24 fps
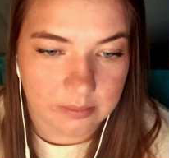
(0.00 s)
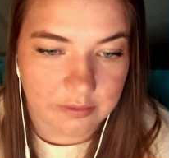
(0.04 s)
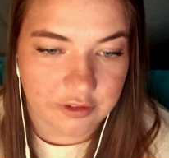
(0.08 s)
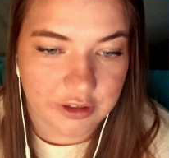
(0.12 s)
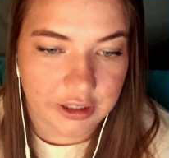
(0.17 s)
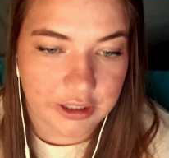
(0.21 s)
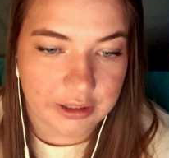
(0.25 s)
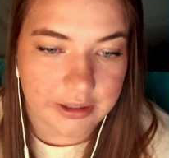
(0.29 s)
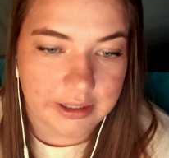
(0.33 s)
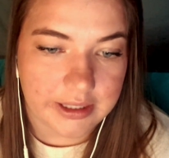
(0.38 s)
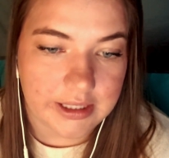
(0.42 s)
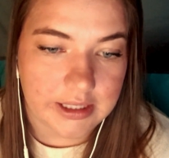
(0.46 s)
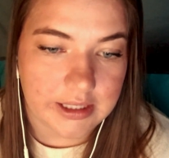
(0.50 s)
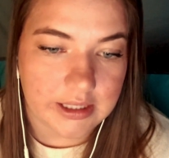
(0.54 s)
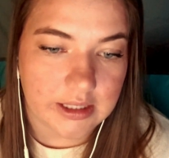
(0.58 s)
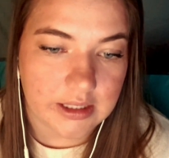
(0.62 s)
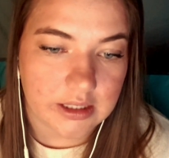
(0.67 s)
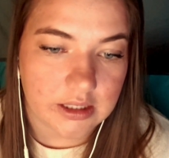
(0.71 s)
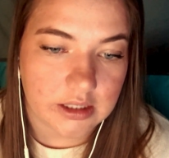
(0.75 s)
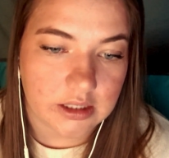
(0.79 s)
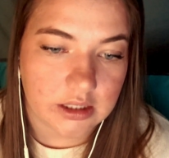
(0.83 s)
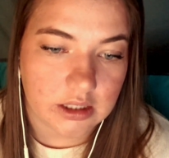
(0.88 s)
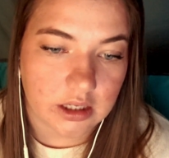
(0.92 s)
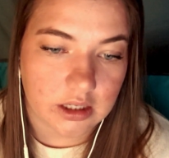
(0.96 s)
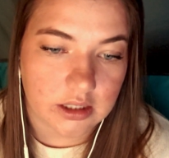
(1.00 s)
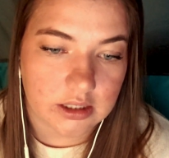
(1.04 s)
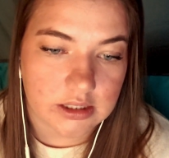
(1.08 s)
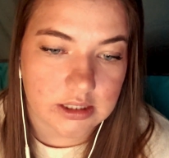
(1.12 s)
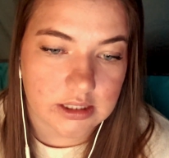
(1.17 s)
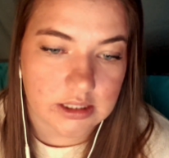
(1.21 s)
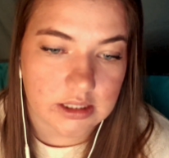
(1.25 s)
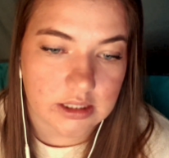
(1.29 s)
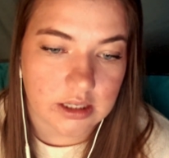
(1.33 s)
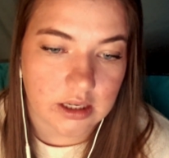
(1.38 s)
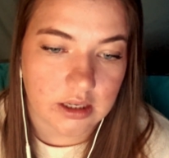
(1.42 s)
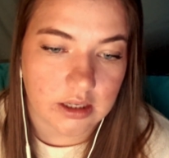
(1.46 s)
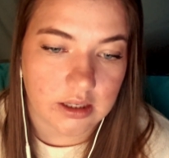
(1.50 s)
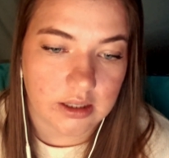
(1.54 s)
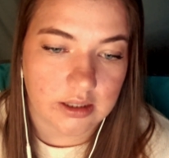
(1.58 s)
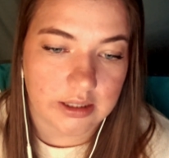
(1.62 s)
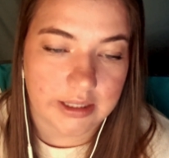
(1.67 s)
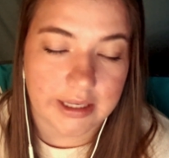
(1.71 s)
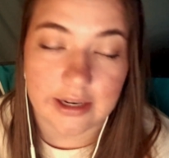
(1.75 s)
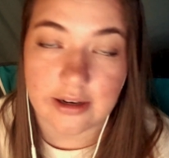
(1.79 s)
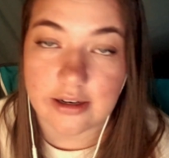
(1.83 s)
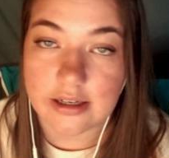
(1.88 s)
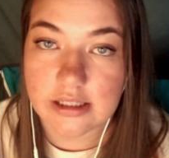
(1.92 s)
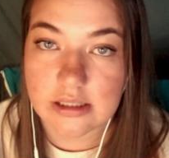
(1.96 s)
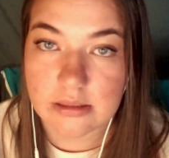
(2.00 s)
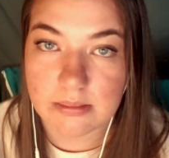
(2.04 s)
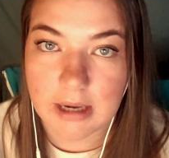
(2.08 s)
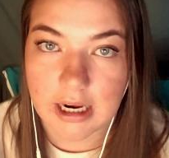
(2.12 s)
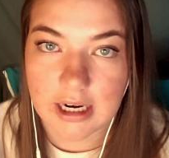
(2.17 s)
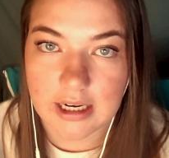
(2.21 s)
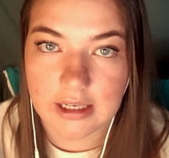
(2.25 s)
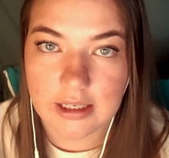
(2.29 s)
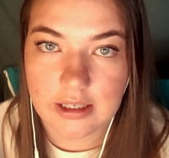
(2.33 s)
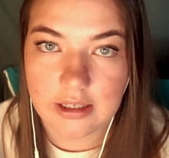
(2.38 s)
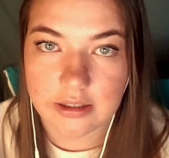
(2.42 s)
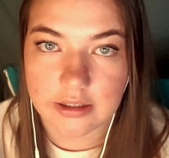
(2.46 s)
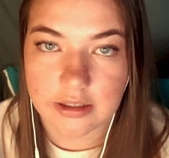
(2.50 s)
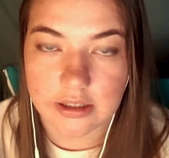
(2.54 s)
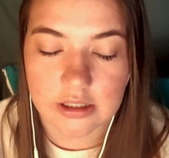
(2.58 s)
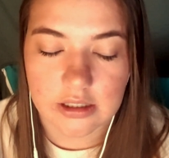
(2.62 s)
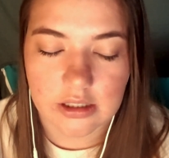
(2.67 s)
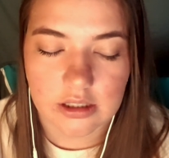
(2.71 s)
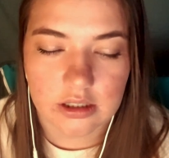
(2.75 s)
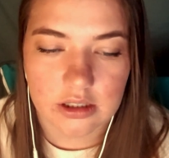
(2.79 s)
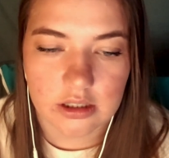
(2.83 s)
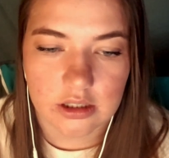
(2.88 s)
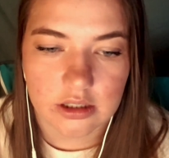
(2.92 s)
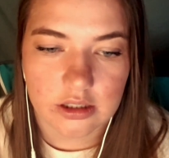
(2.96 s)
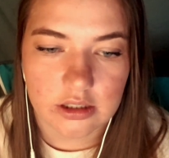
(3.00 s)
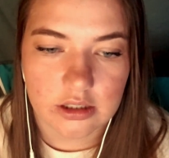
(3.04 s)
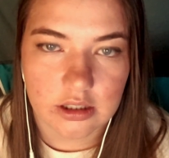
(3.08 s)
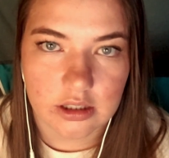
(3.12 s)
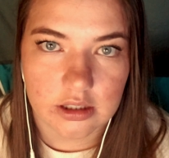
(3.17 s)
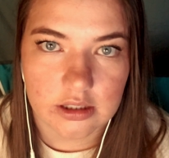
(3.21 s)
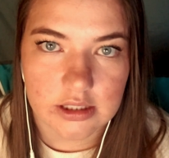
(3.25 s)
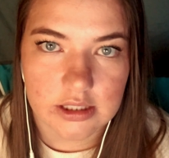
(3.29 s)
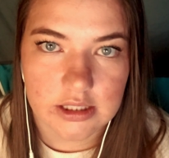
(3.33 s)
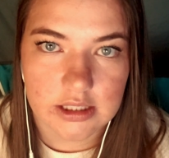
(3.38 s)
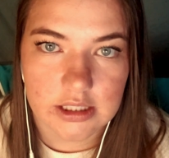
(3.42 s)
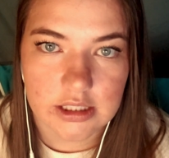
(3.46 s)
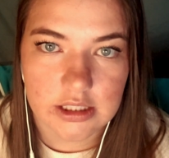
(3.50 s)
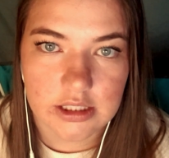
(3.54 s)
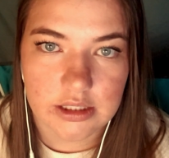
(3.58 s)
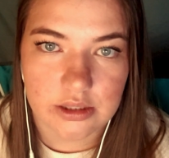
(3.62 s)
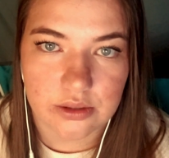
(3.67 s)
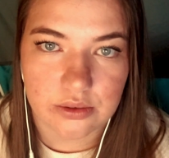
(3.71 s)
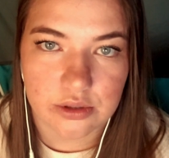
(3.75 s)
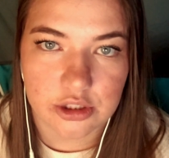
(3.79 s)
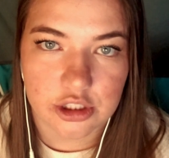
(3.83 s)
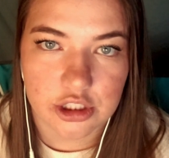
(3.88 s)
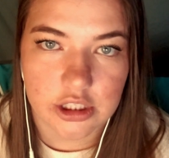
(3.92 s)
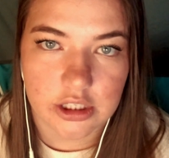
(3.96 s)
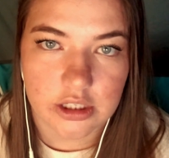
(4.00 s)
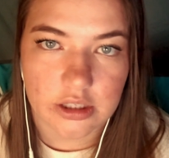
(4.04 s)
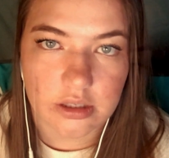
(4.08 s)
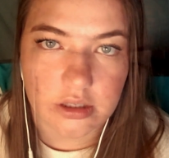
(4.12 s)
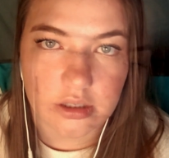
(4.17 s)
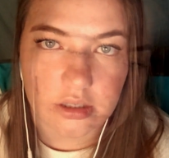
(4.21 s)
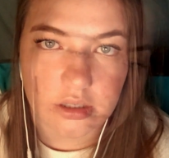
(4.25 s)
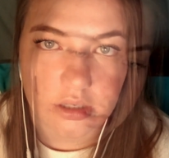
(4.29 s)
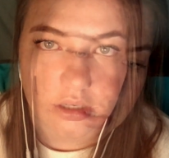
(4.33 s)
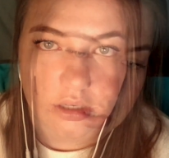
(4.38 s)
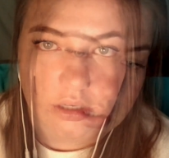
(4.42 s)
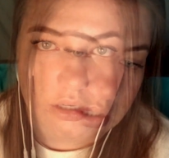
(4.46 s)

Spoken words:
Very charismatic, good constitution.